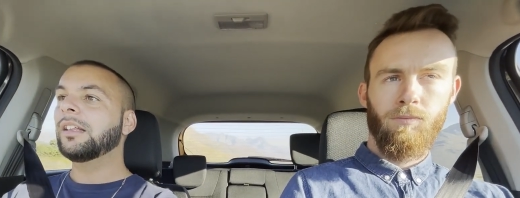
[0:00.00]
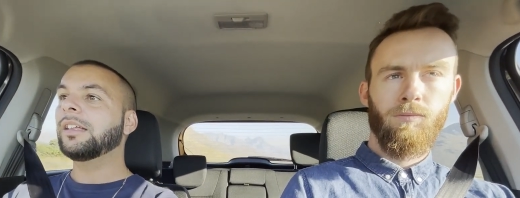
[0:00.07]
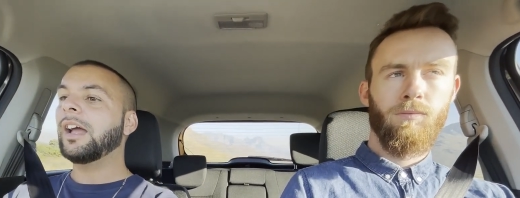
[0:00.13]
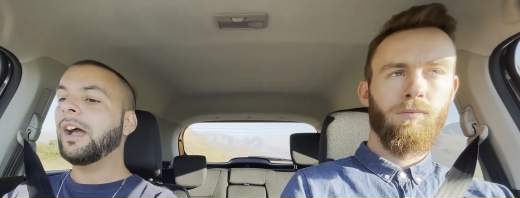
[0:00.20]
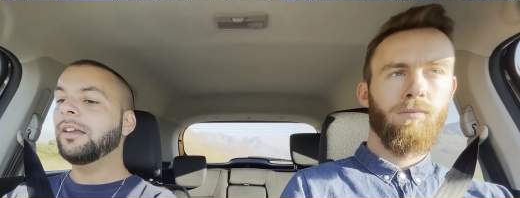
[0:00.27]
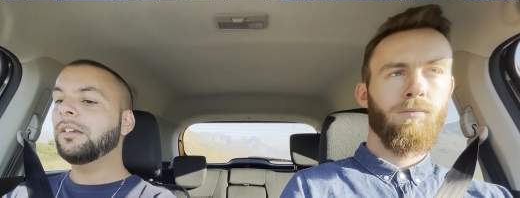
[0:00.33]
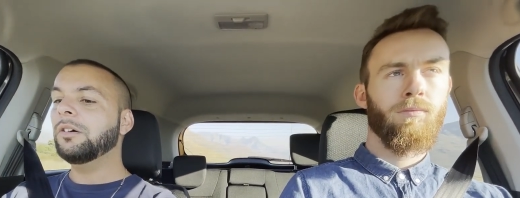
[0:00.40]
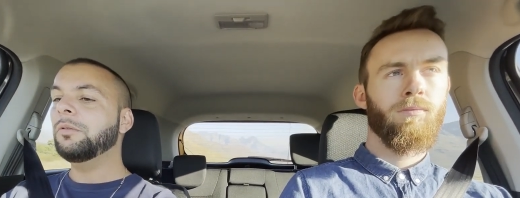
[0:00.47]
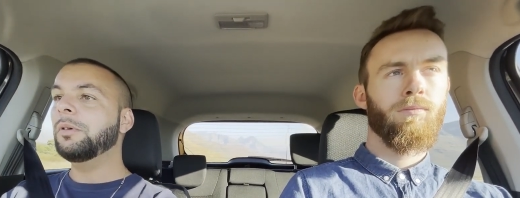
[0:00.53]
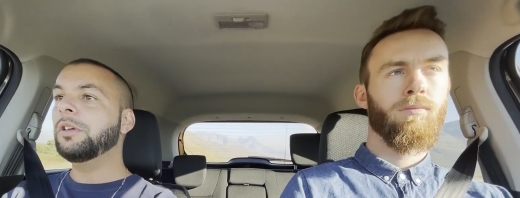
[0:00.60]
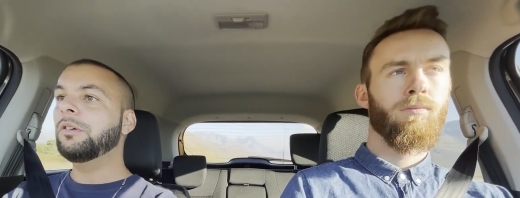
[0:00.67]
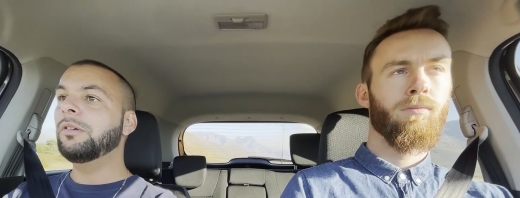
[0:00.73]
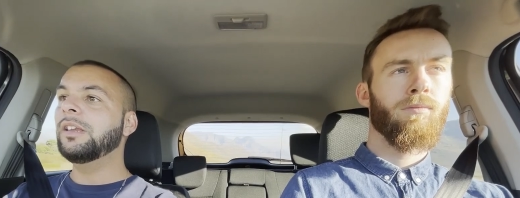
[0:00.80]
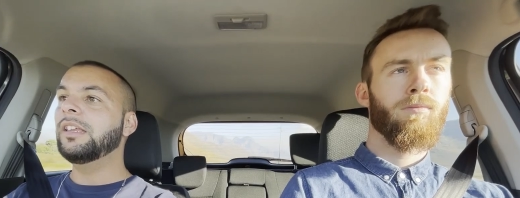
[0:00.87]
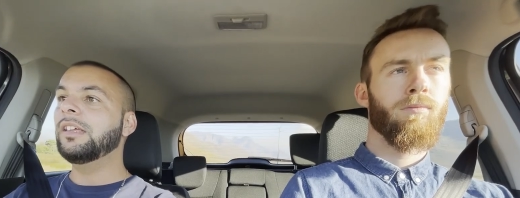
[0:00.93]
Speaker 1: It kind of
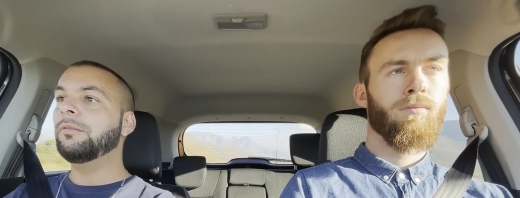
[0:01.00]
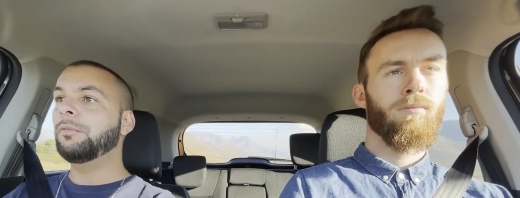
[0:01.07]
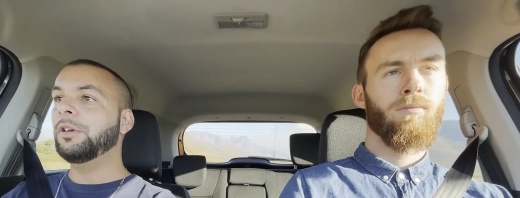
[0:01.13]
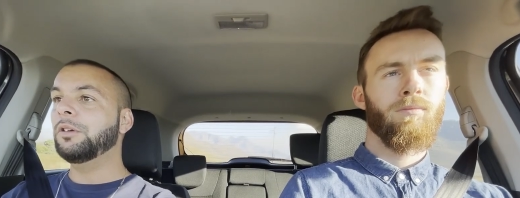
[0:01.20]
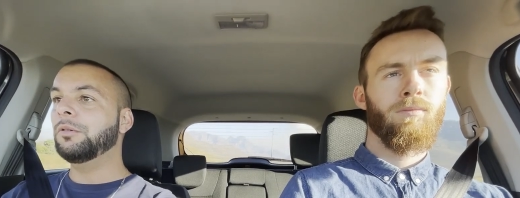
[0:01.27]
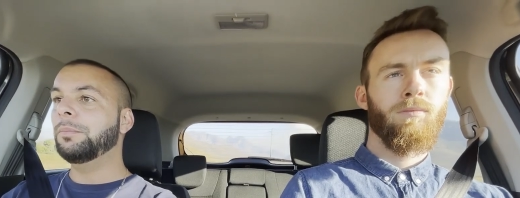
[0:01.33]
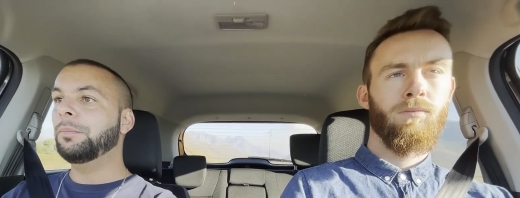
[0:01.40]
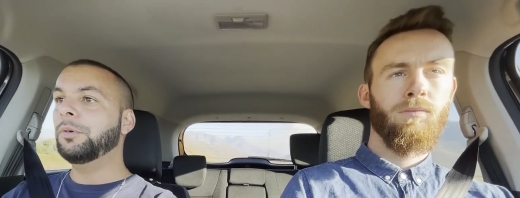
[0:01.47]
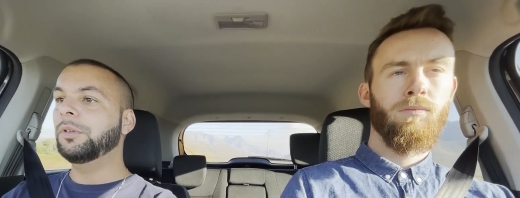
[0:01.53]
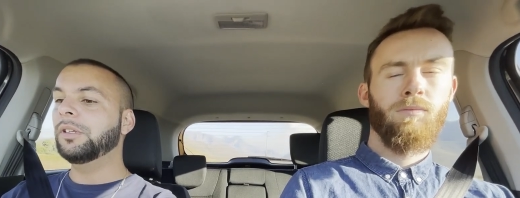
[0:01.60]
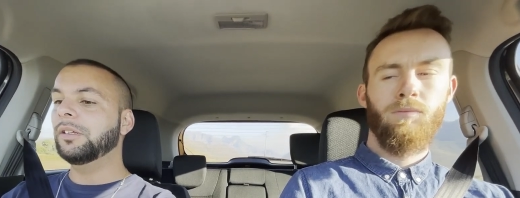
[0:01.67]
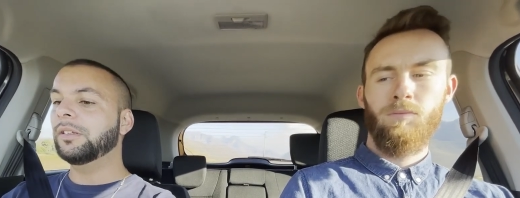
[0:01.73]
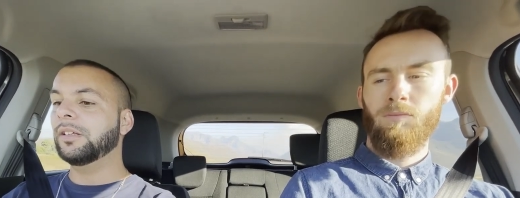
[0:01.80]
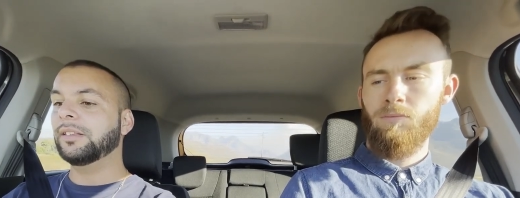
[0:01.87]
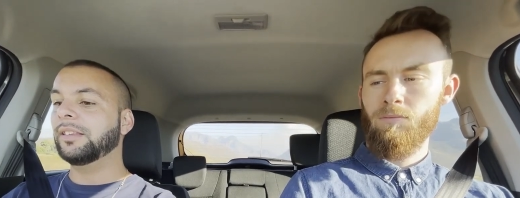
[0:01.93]
where you where you
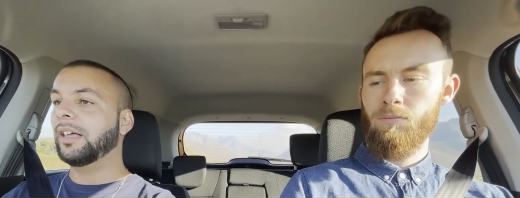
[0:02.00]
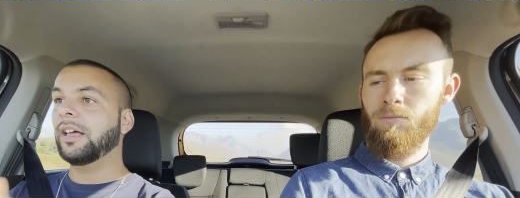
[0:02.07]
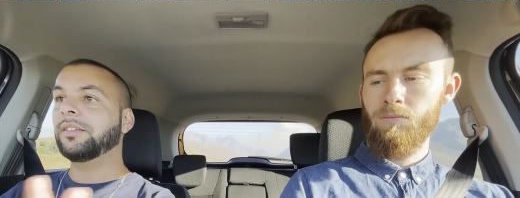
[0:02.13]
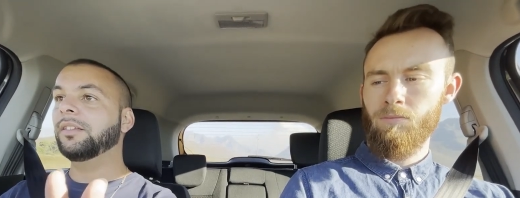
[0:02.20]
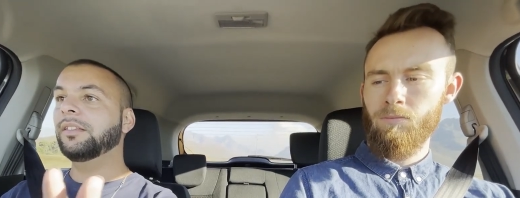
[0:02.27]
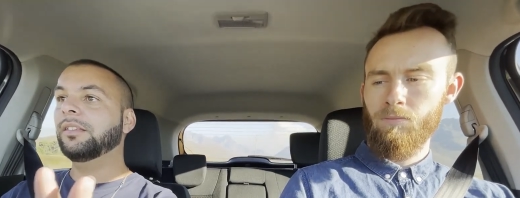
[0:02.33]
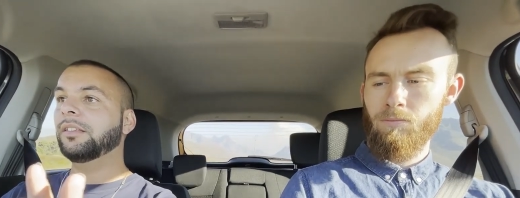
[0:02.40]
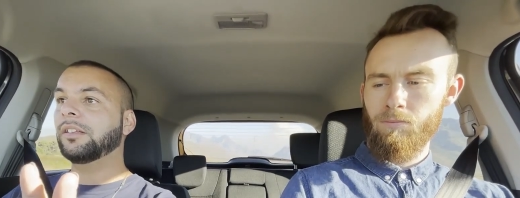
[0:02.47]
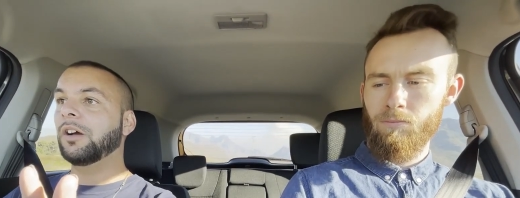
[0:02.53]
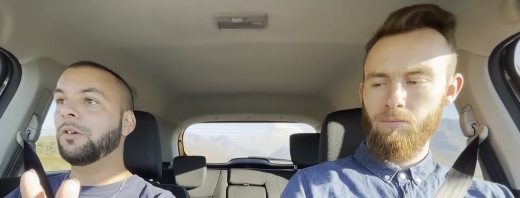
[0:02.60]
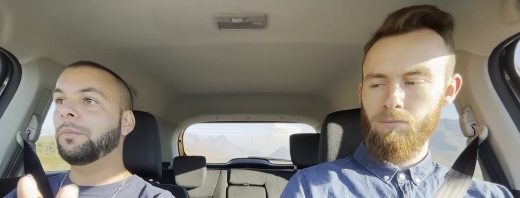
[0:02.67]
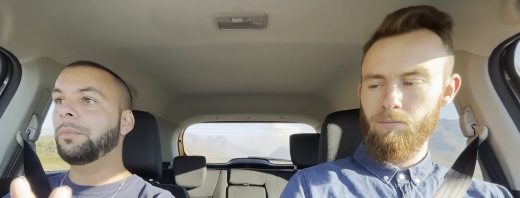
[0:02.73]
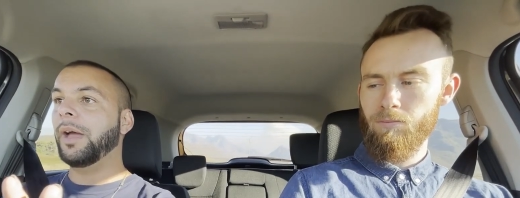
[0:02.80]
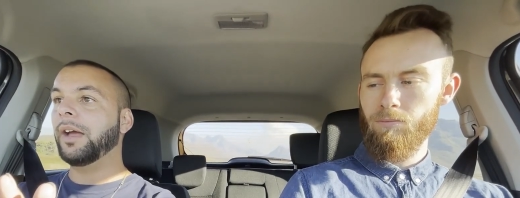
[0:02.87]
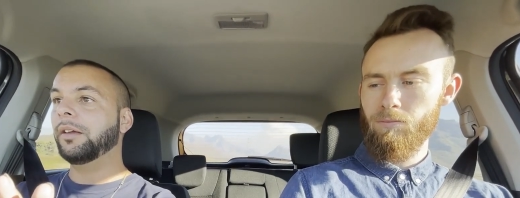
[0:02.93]
put it, it doesn't
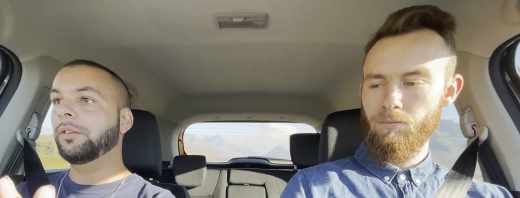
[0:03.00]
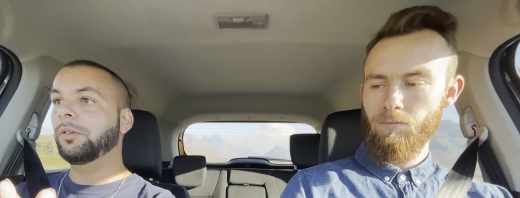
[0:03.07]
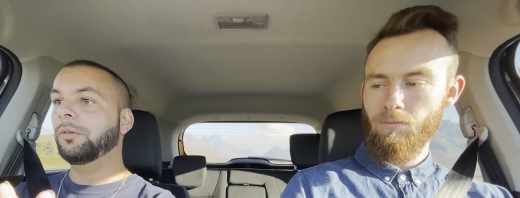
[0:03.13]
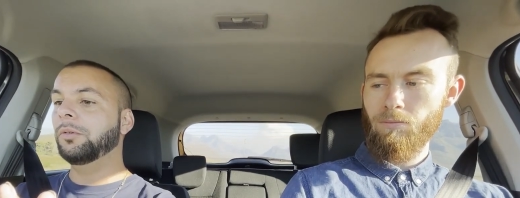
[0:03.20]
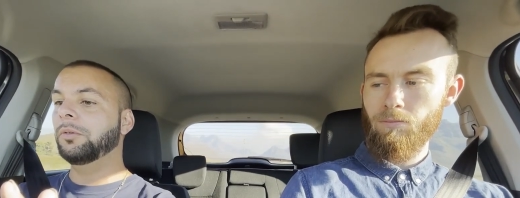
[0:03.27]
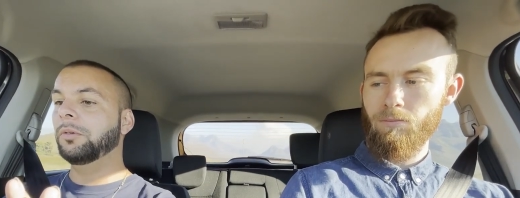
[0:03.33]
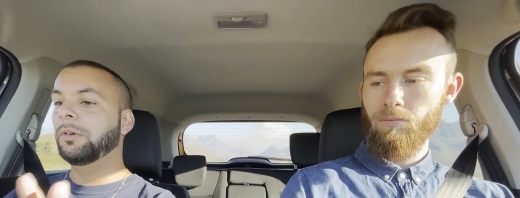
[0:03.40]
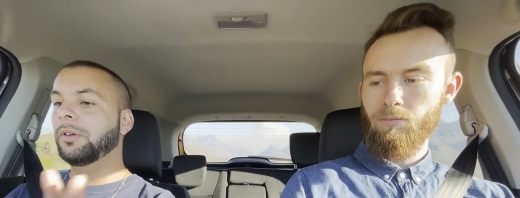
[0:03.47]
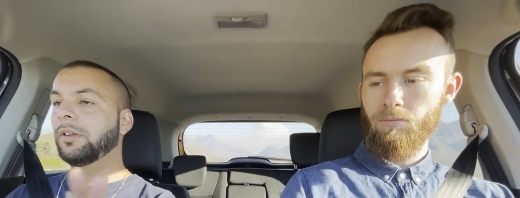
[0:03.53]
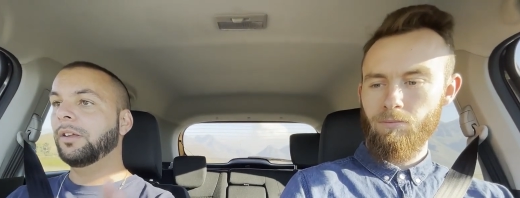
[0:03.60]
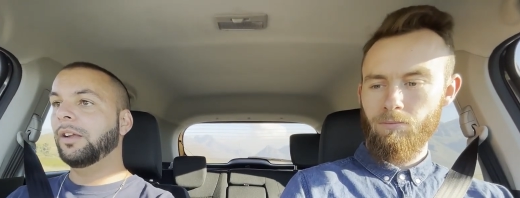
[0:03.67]
go back to